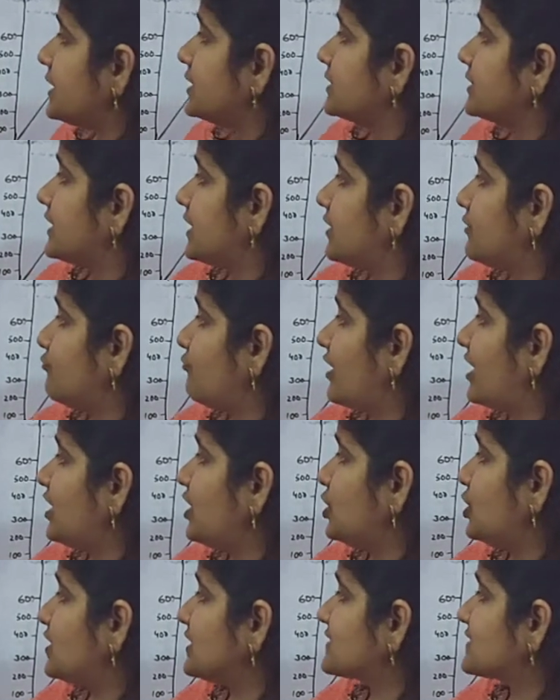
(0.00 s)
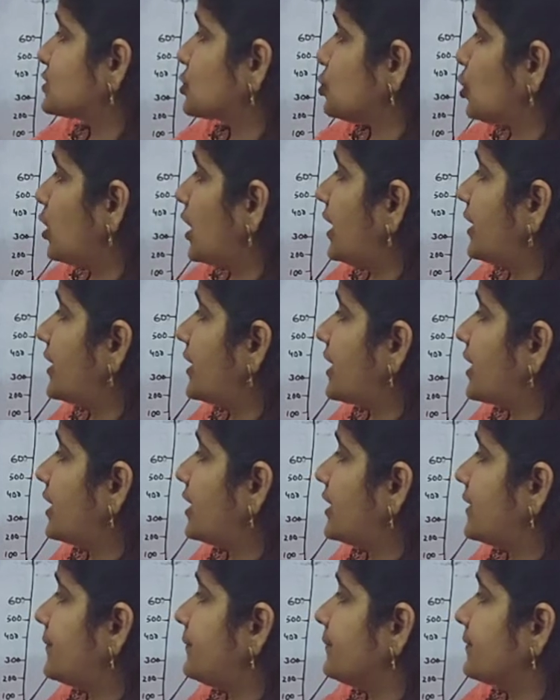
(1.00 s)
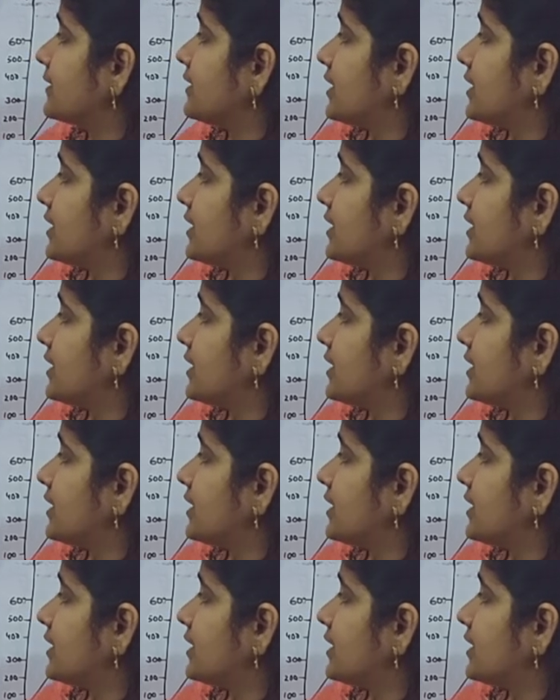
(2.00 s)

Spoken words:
Then when it is 200